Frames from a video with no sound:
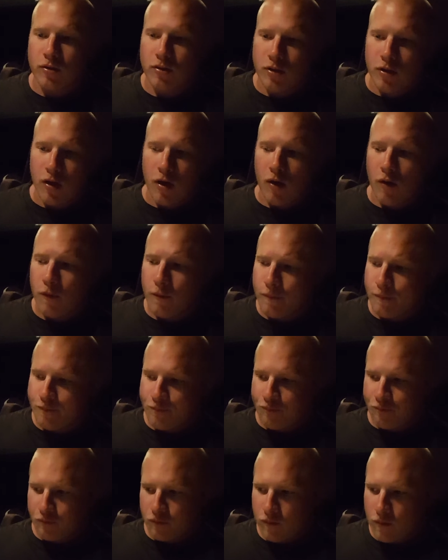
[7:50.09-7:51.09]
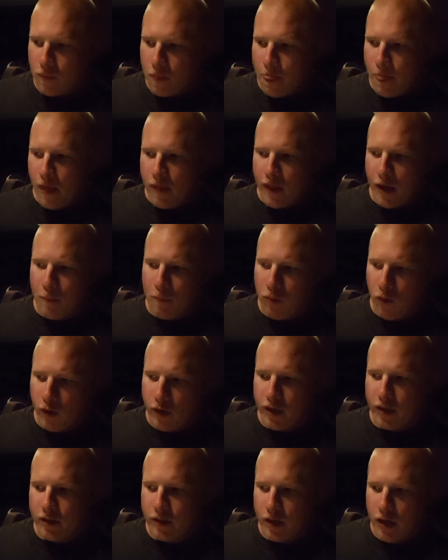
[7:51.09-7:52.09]
you know, they put
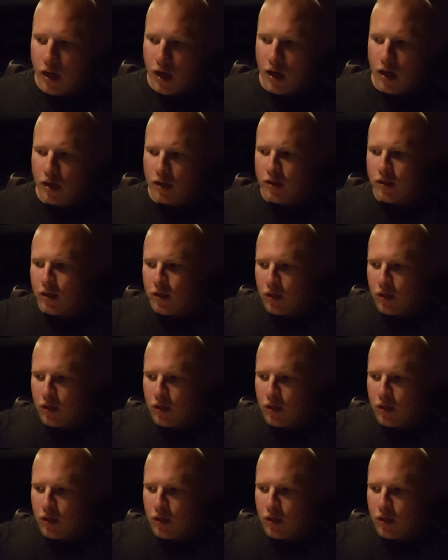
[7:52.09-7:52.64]
in